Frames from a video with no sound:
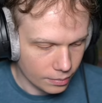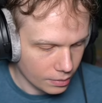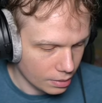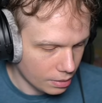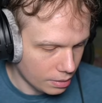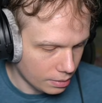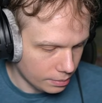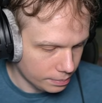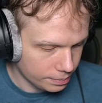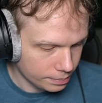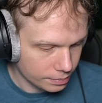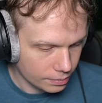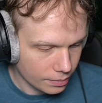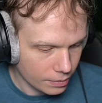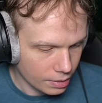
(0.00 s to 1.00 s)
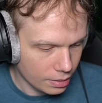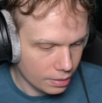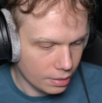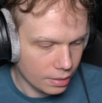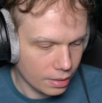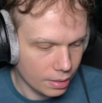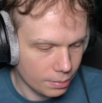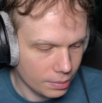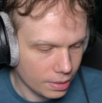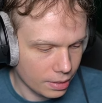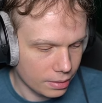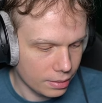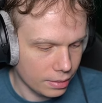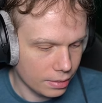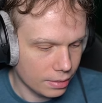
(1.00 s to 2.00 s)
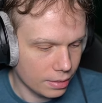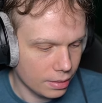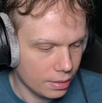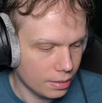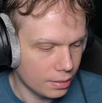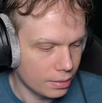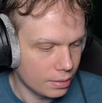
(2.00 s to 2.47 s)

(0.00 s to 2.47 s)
Um, and then again, we got these uh,